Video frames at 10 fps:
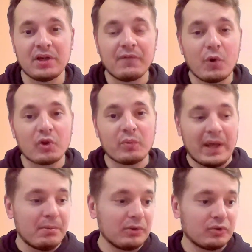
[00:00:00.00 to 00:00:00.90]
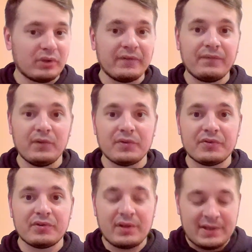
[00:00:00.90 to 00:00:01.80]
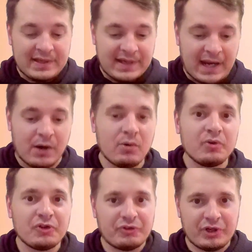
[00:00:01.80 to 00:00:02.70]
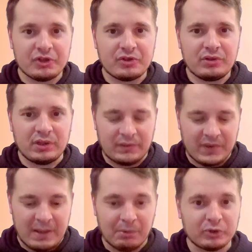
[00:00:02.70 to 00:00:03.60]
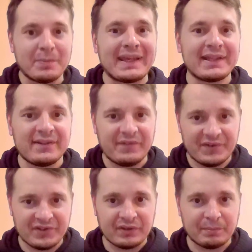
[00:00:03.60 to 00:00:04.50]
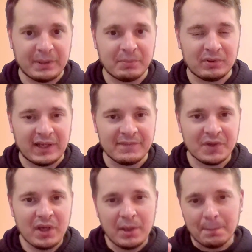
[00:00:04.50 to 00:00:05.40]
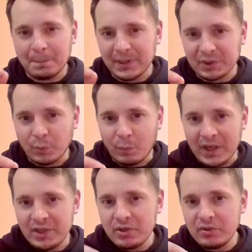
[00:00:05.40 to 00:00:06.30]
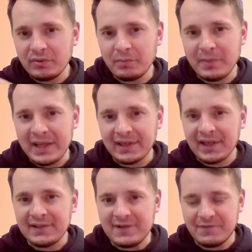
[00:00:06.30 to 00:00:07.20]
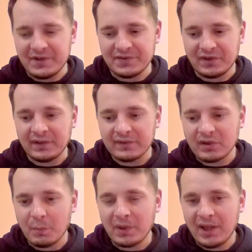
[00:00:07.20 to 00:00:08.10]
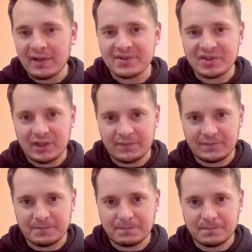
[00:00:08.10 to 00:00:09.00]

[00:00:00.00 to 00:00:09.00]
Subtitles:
Now, of course, we're able to influence now generation, like we're able to make a difference in other people's lives. But when you make a difference in someone else's life,